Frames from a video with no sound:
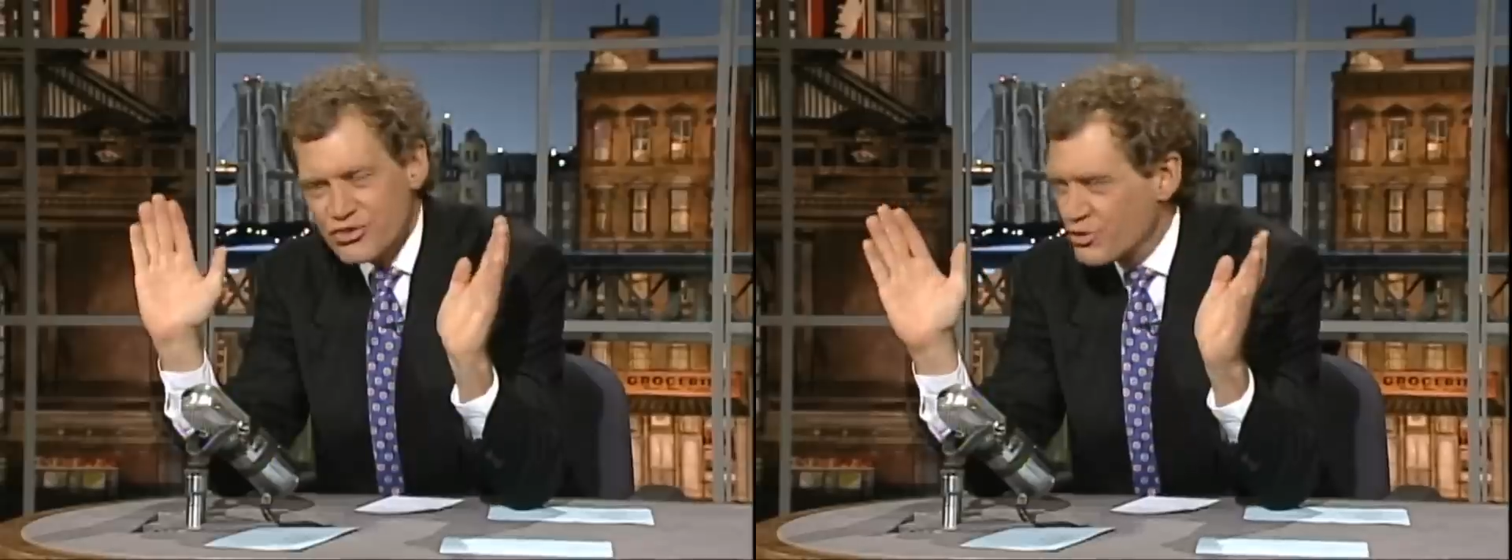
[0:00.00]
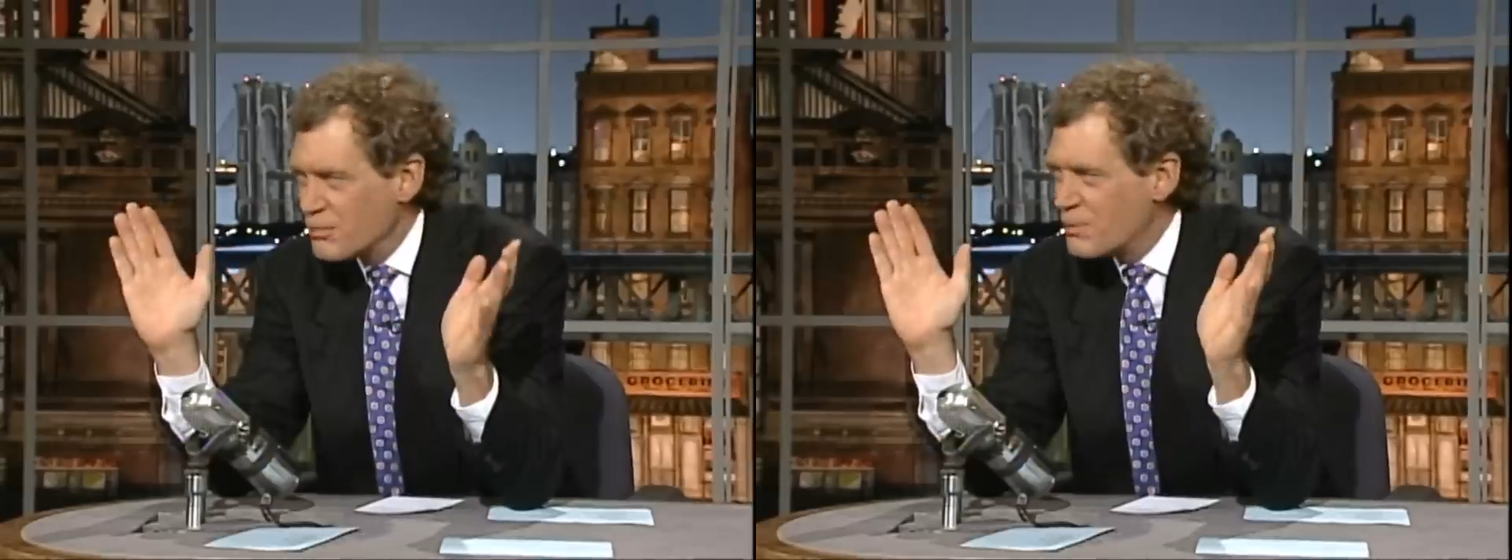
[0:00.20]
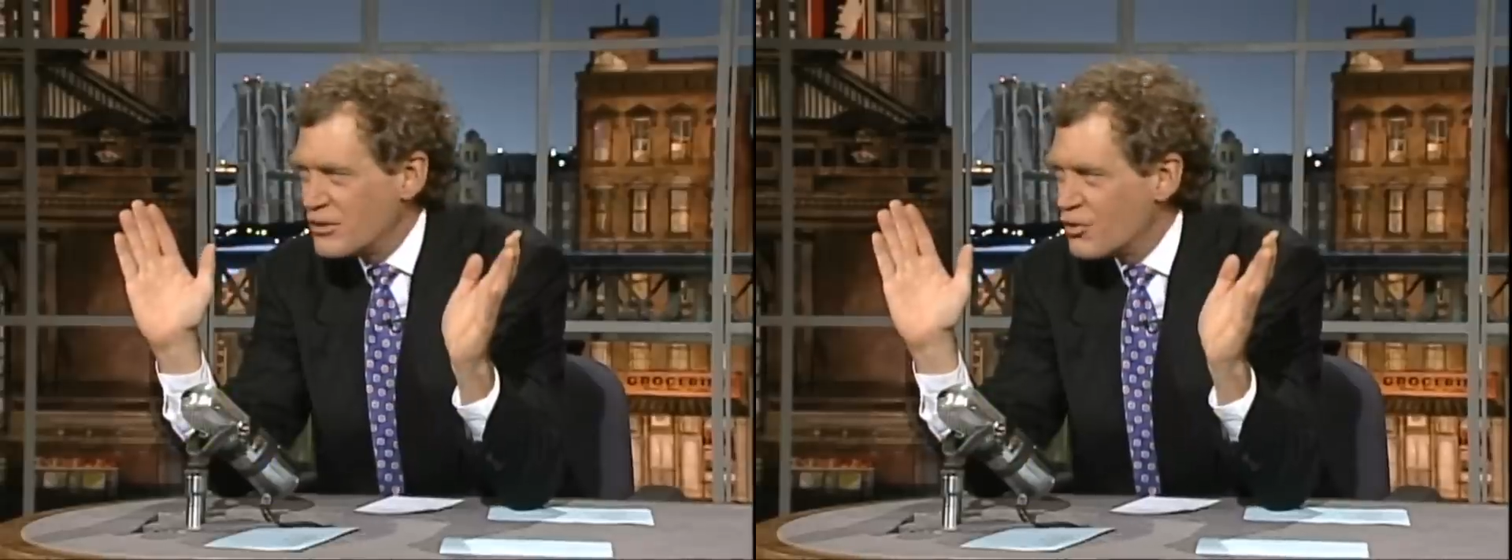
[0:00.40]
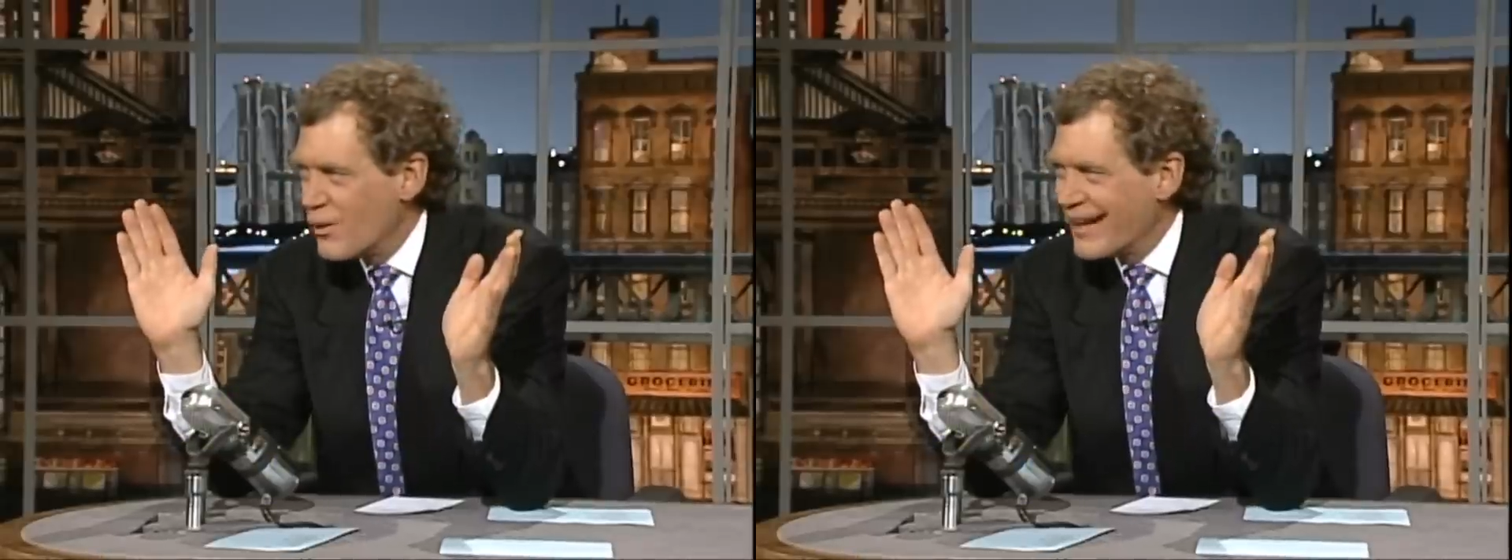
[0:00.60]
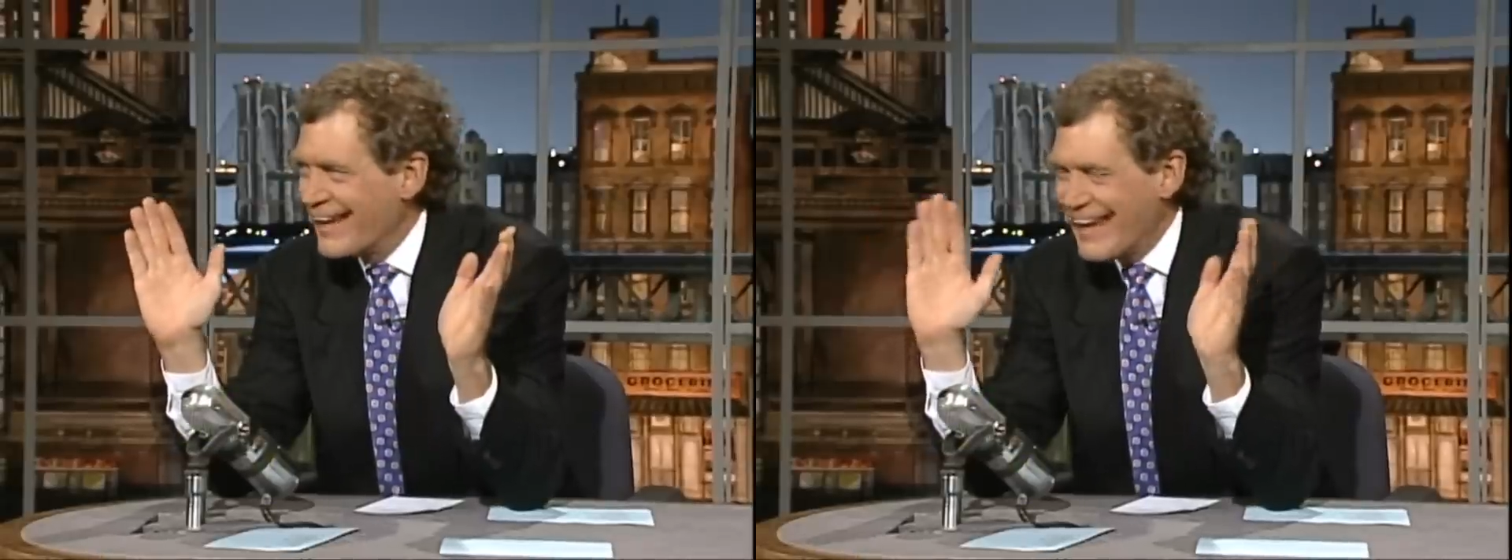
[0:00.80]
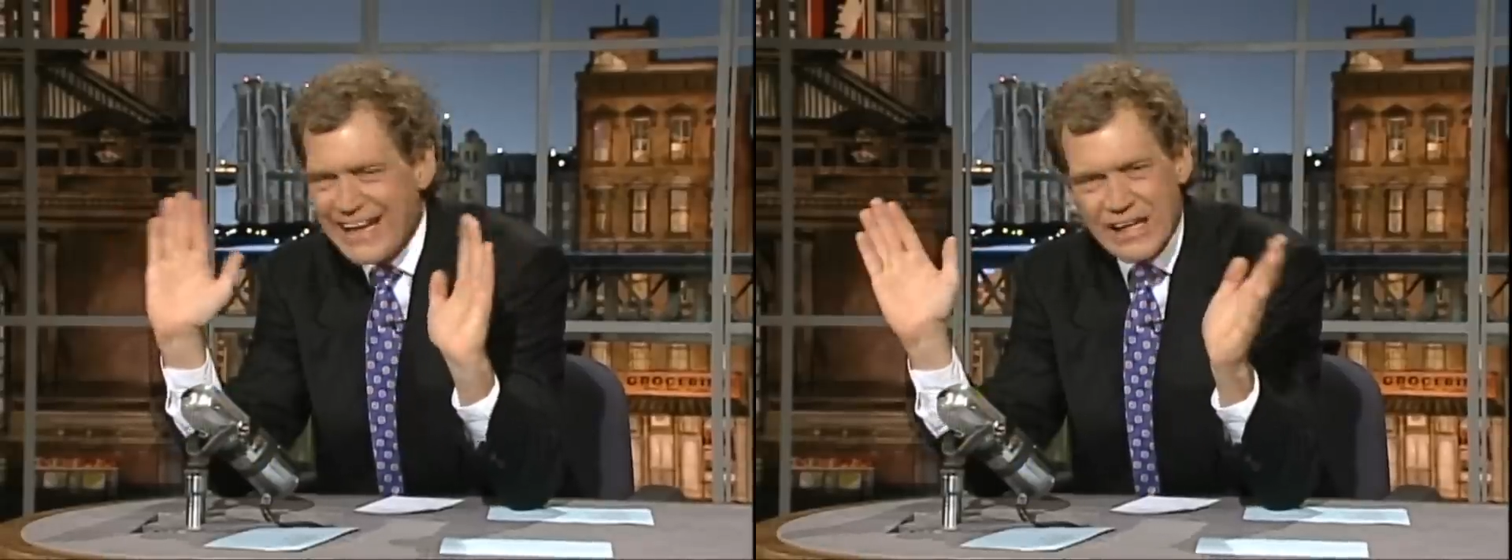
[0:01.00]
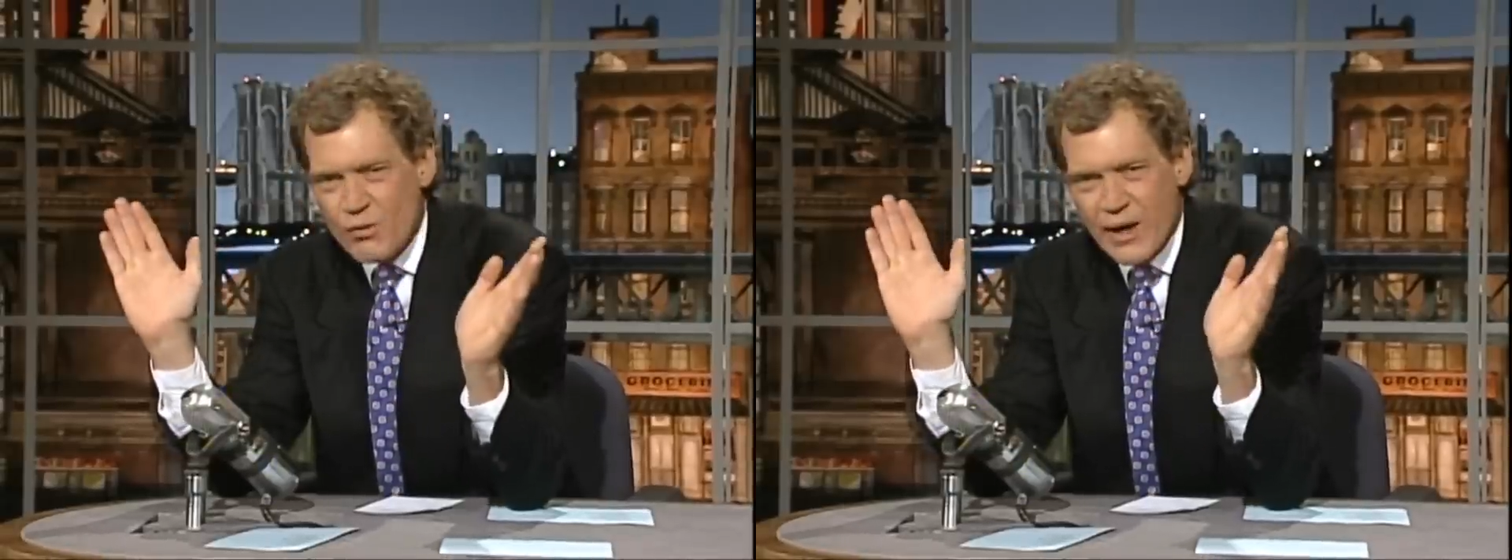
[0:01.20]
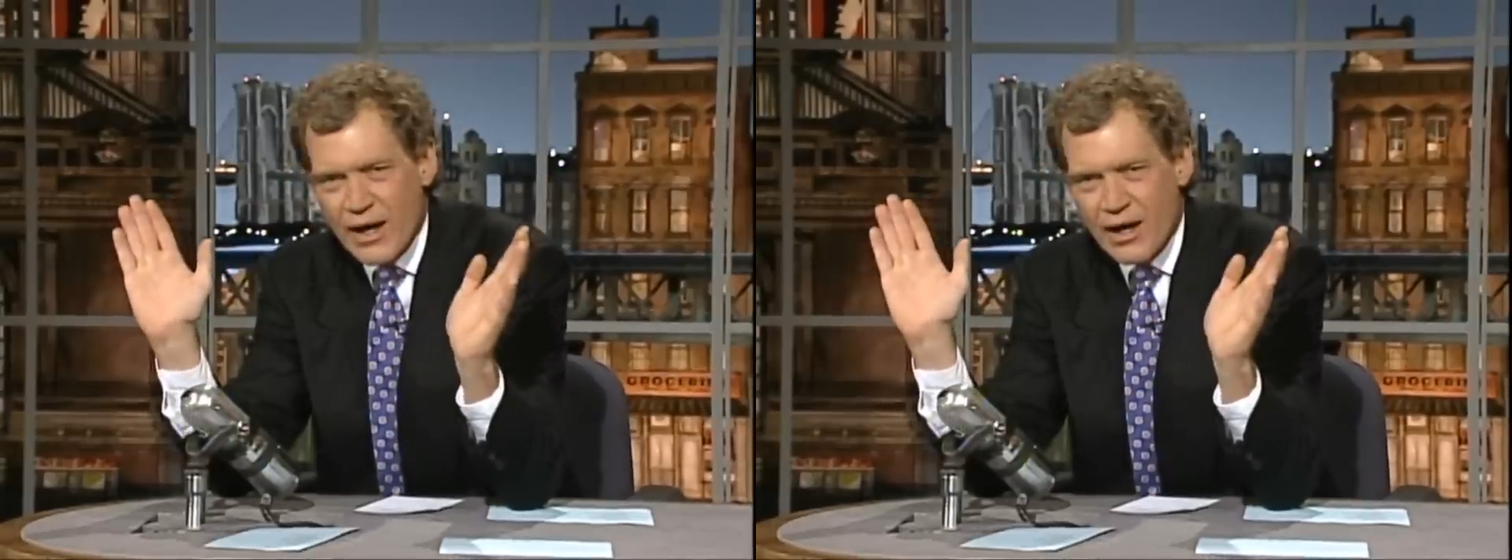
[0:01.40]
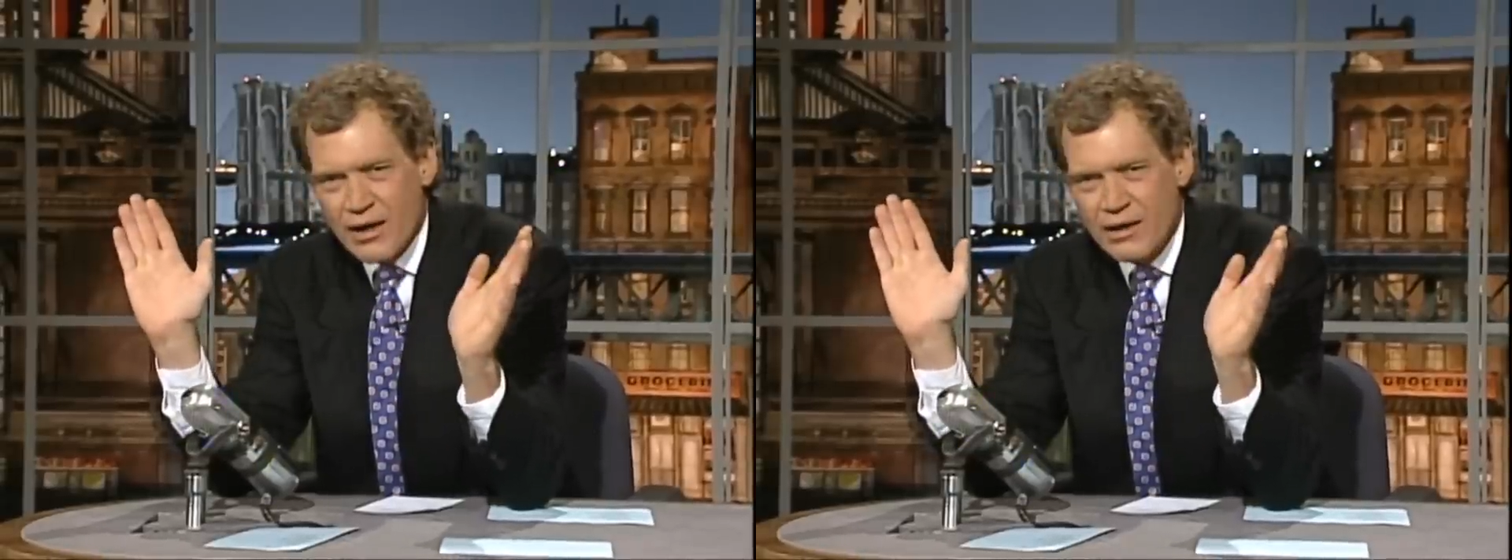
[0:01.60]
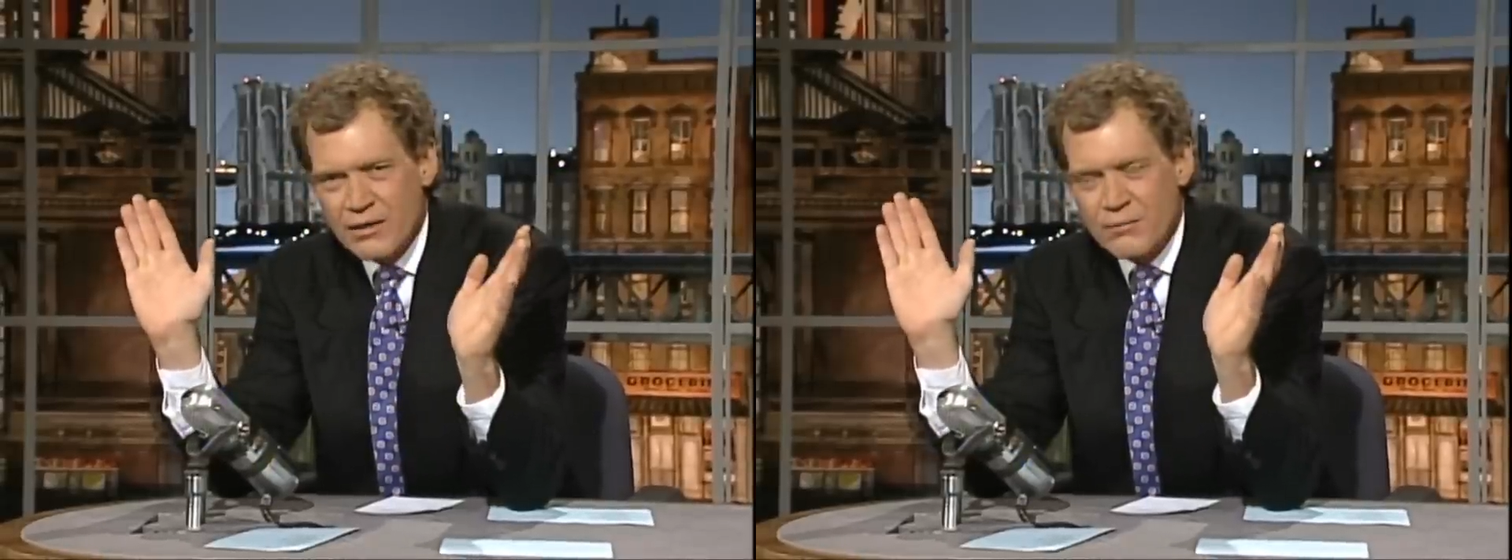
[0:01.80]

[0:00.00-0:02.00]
should be doing anywhere,